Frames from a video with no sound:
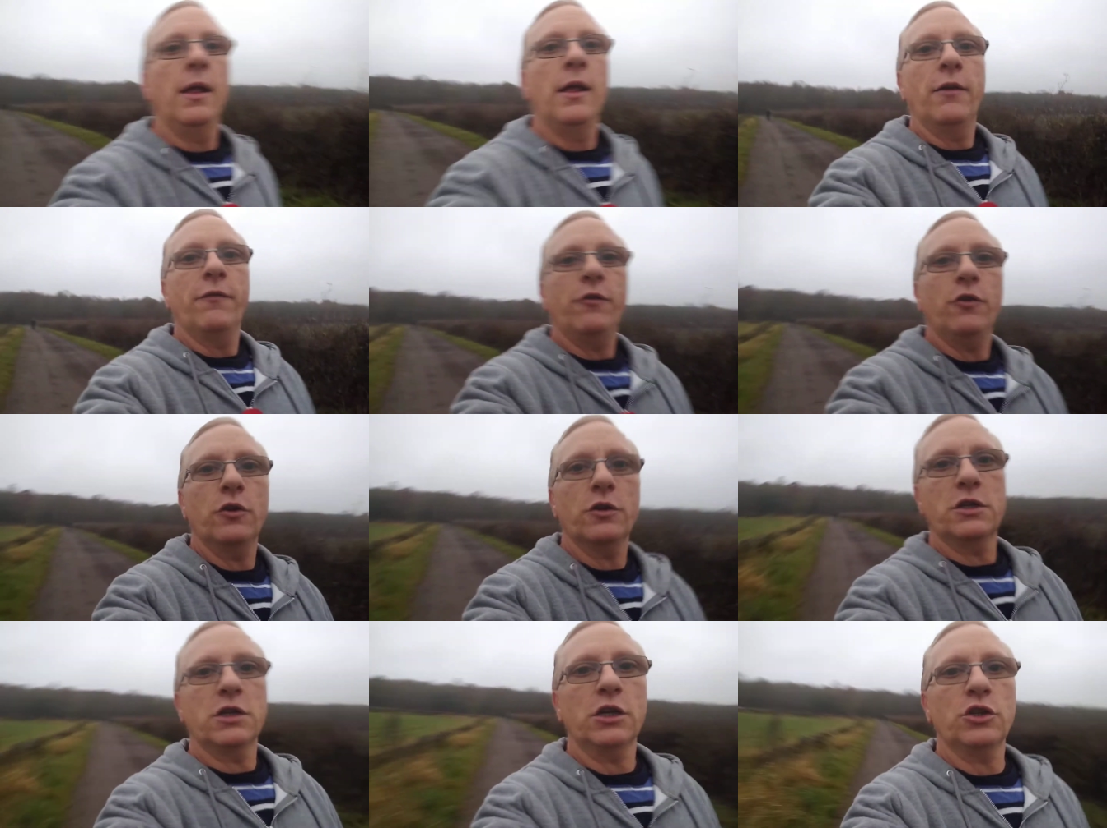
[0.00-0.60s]

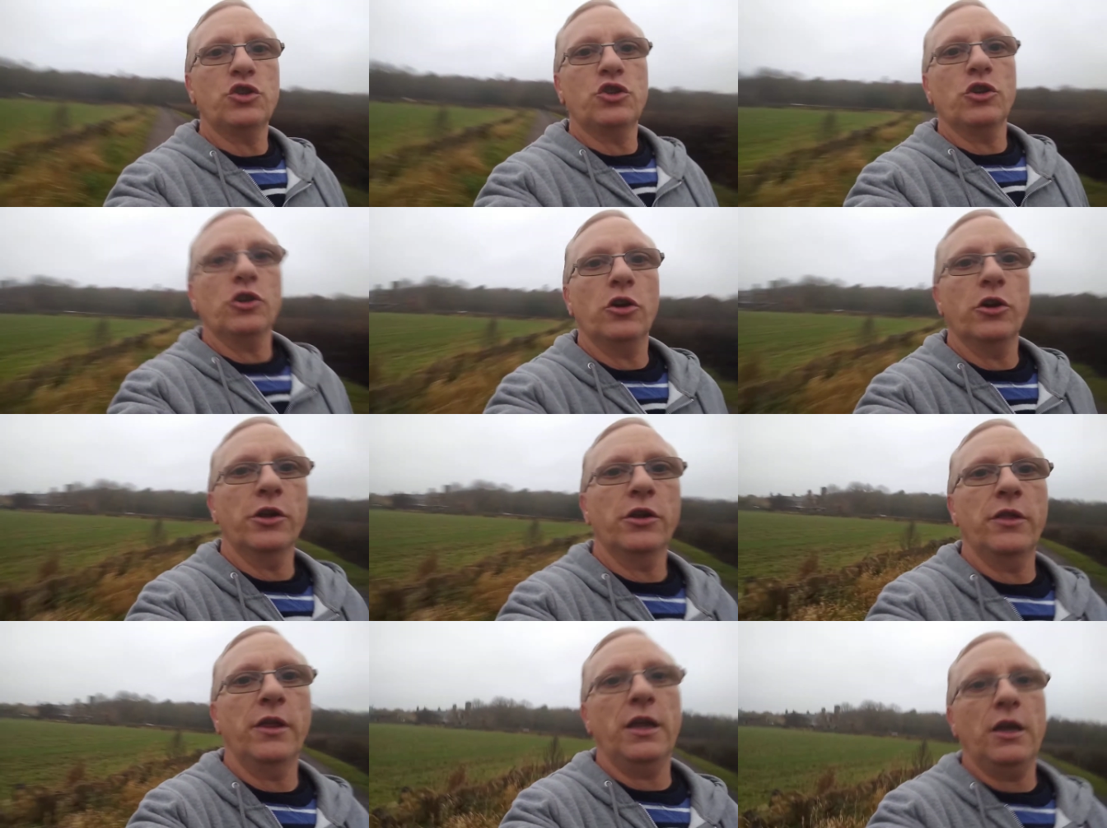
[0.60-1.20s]
Thought I'd show
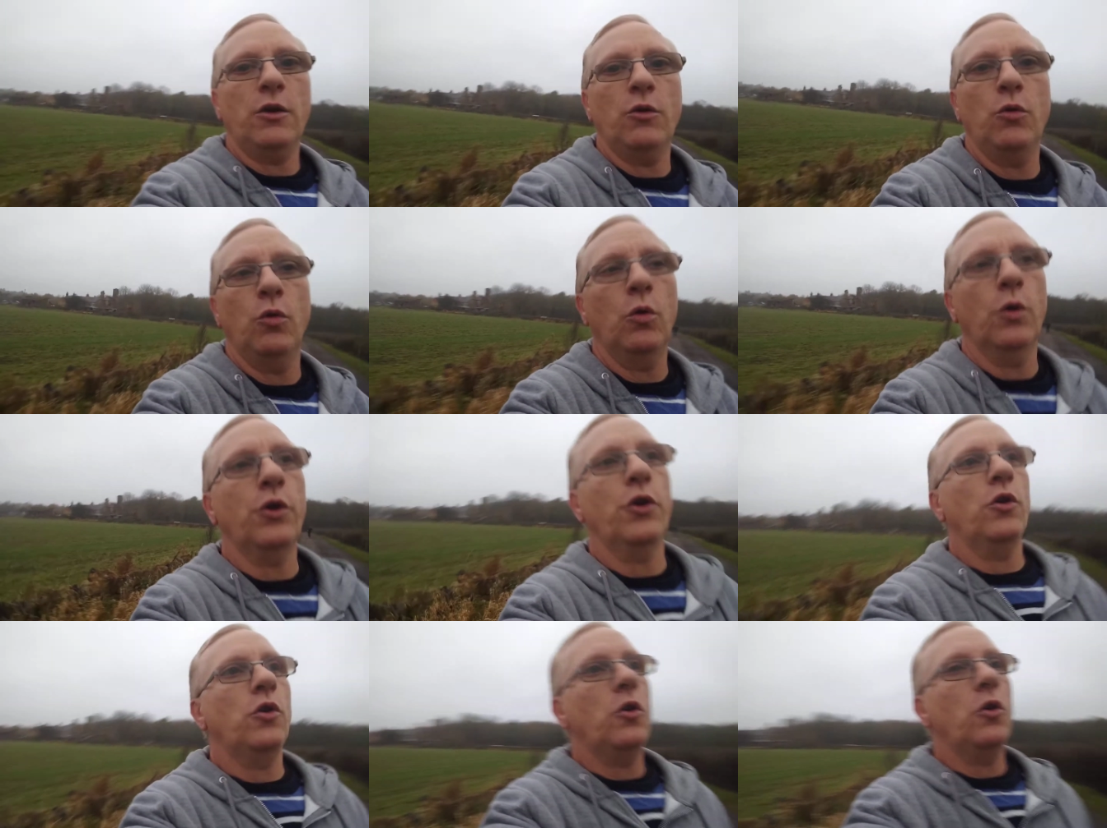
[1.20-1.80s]
you the
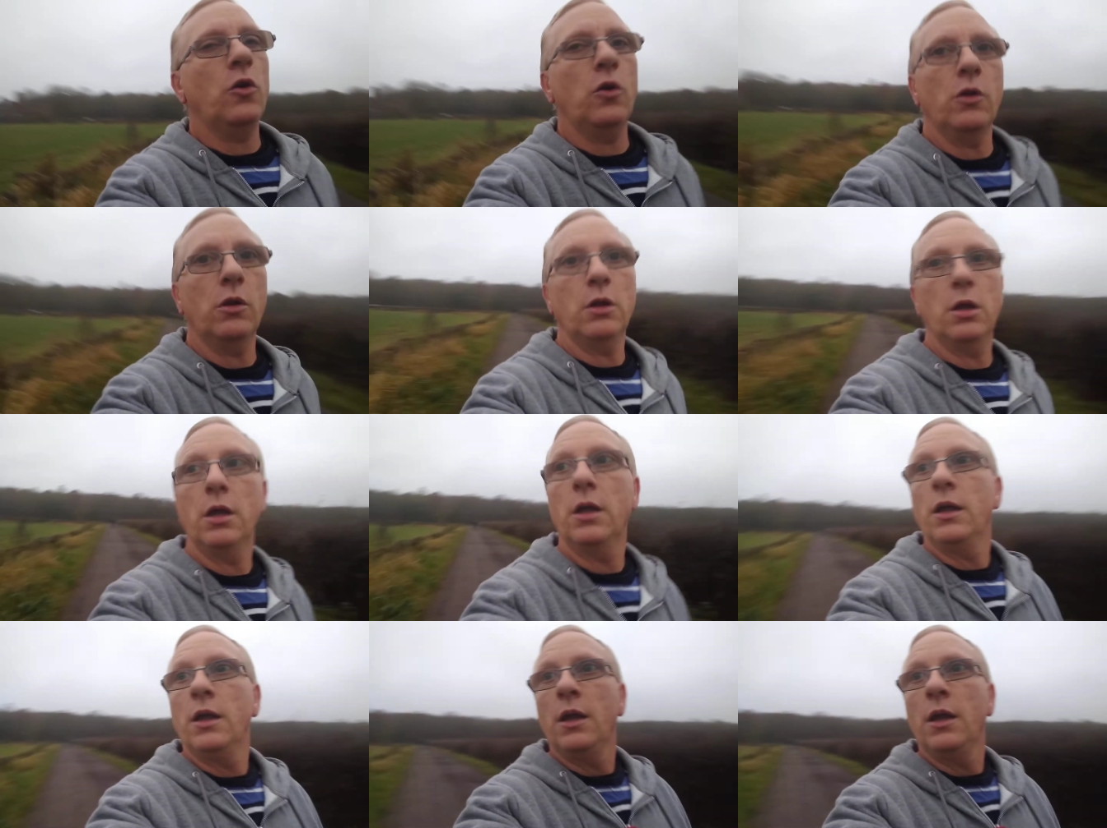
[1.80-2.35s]
old hall,